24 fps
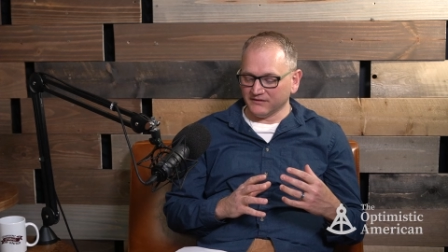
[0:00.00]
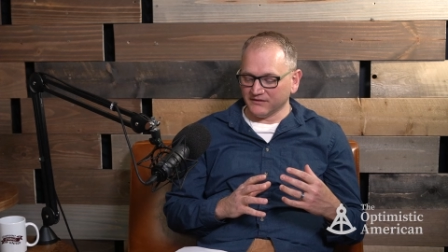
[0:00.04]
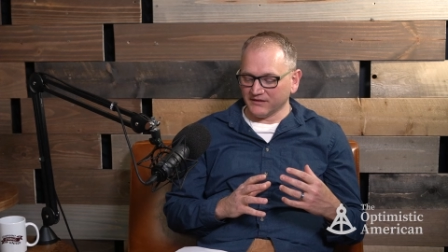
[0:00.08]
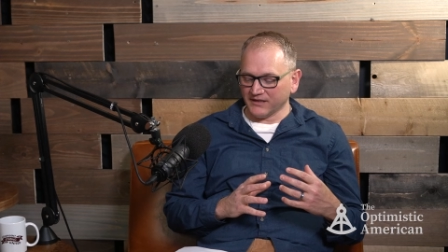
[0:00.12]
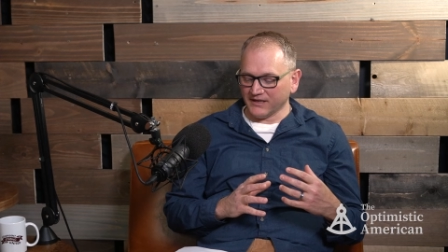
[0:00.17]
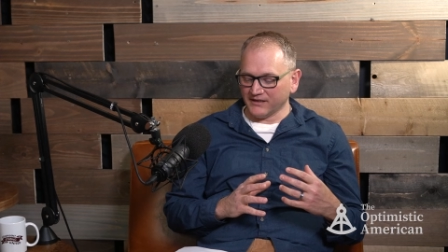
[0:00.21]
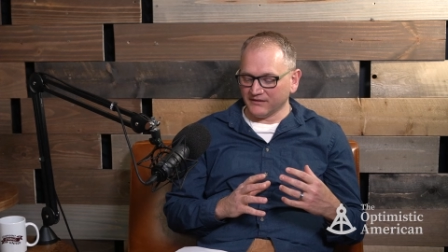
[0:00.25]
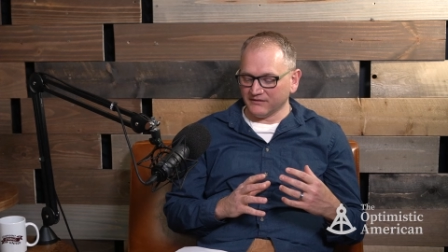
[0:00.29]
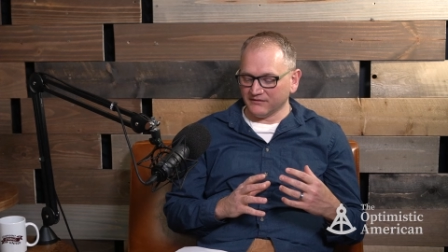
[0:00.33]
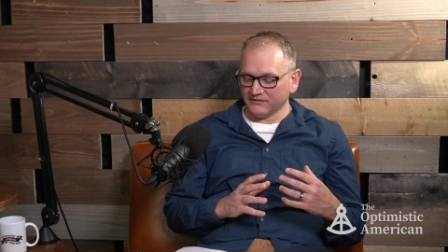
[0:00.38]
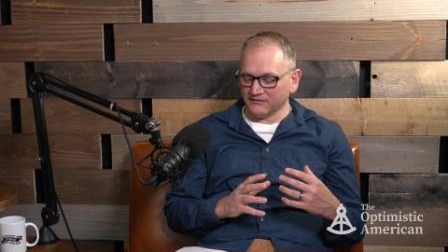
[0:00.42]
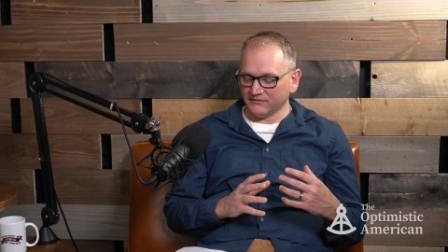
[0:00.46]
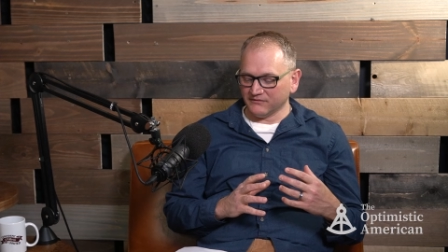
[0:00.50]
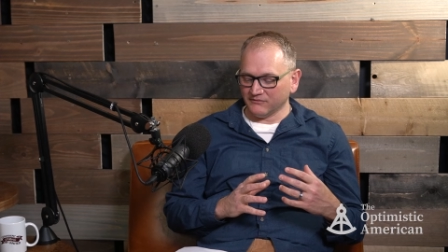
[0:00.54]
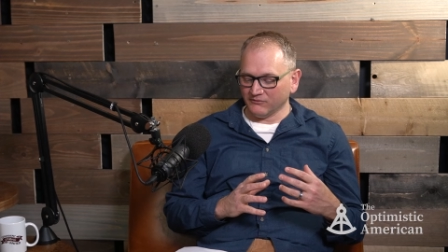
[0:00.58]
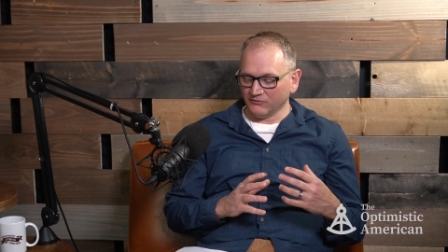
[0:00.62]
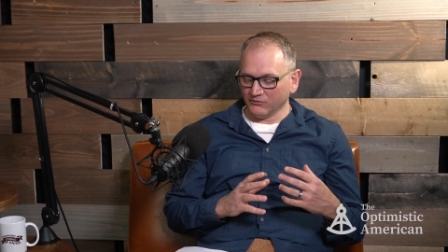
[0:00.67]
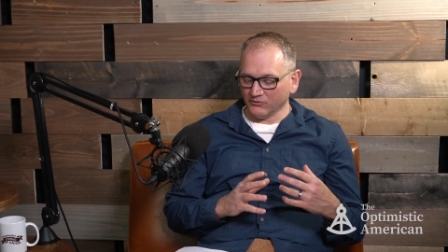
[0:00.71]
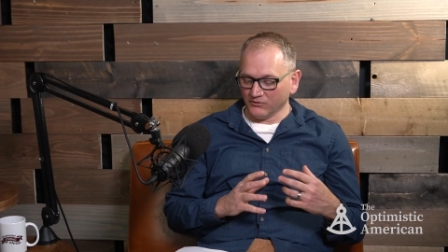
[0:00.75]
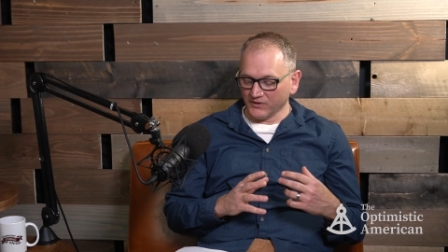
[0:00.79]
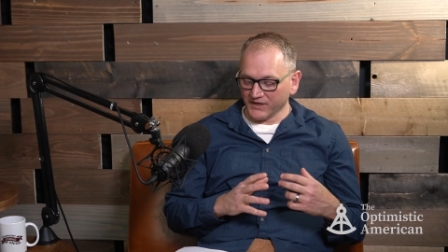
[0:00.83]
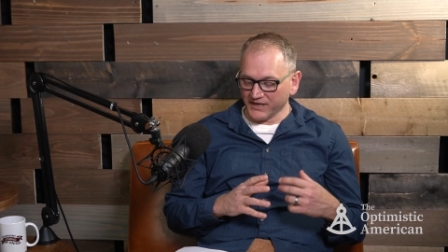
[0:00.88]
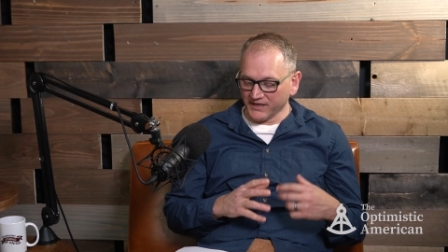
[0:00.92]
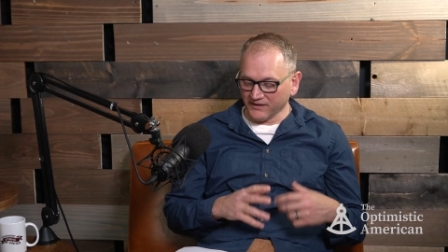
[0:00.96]
and
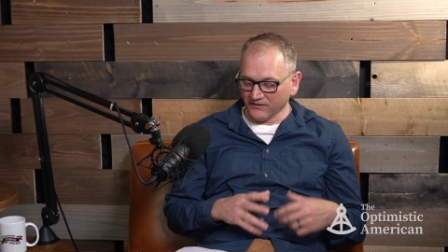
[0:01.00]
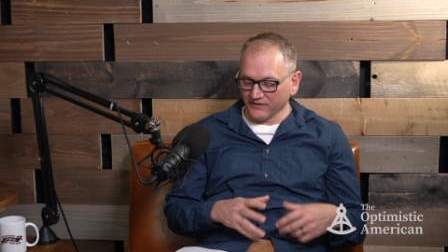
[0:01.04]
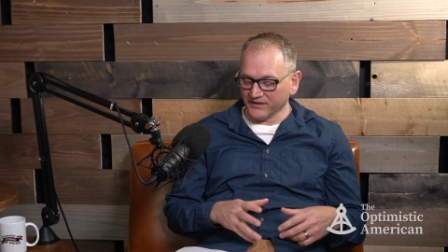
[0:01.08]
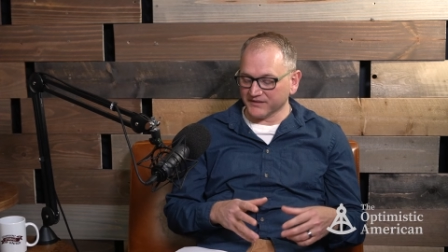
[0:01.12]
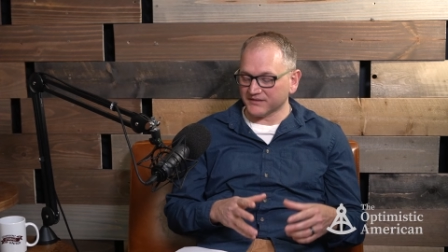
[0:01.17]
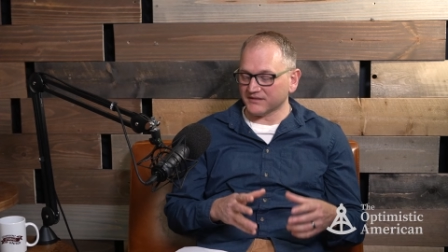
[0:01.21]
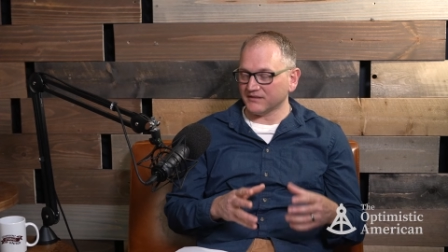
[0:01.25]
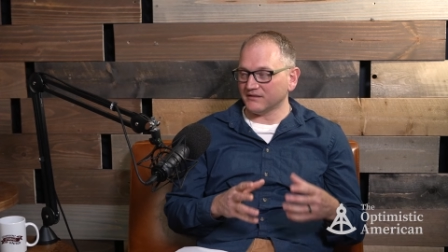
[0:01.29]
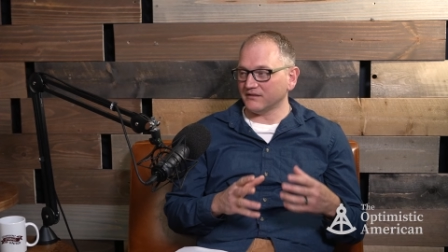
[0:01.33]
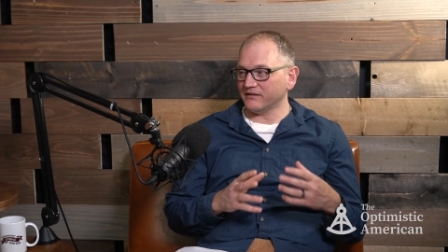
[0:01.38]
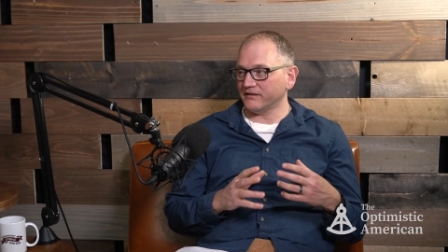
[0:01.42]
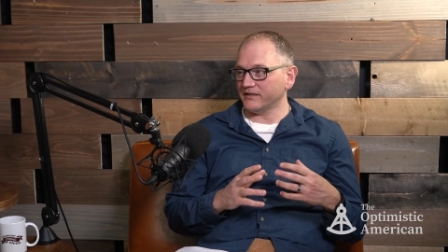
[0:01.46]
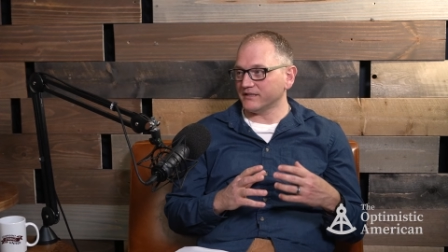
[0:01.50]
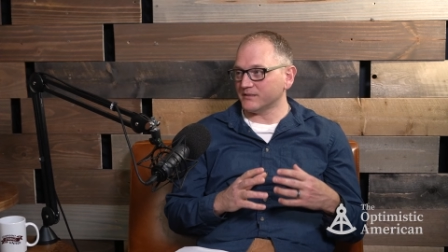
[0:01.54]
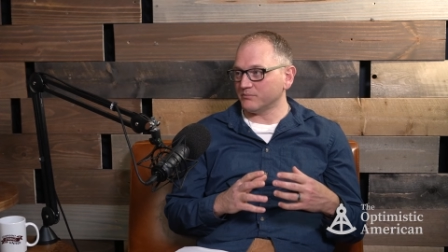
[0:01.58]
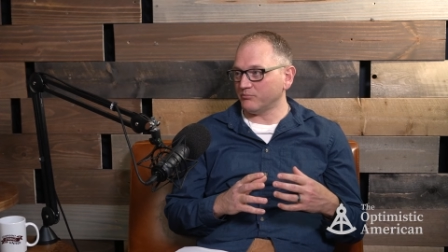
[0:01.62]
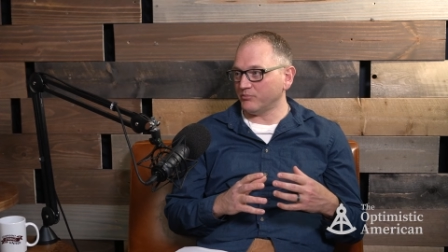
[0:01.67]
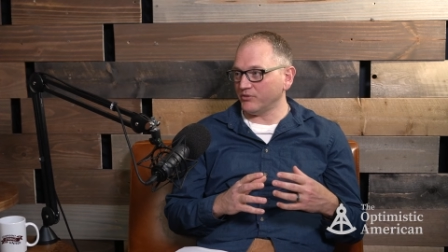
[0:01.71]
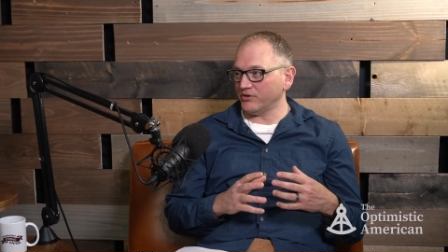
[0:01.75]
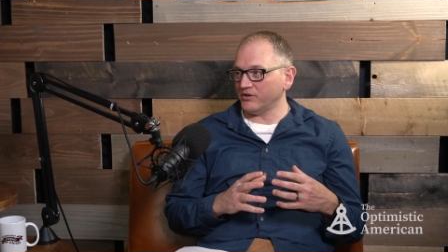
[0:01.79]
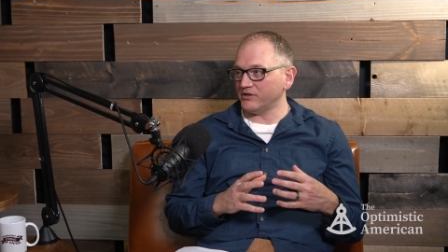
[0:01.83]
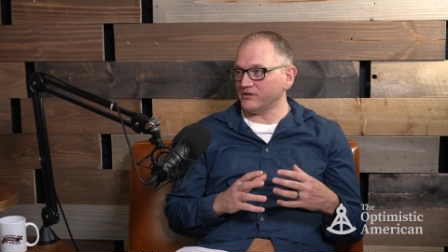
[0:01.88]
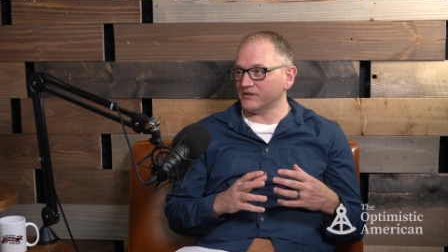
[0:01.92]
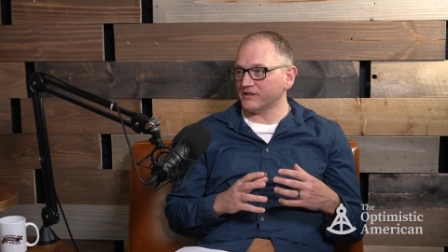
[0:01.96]
re-listen to this
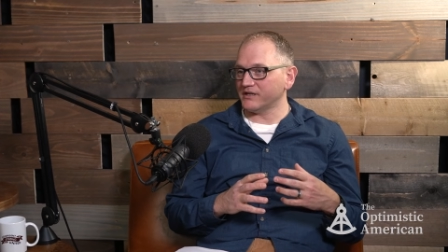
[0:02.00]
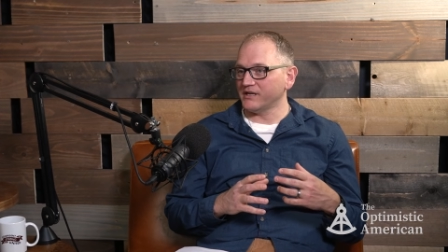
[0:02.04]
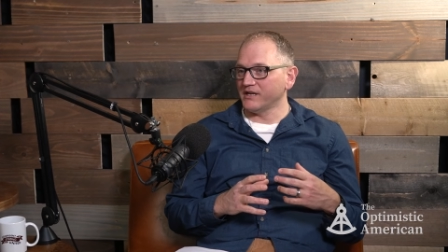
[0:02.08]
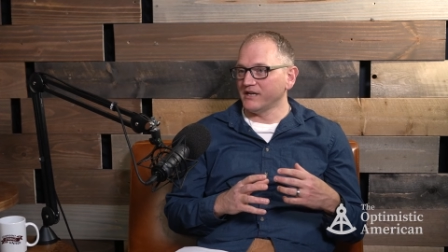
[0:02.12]
book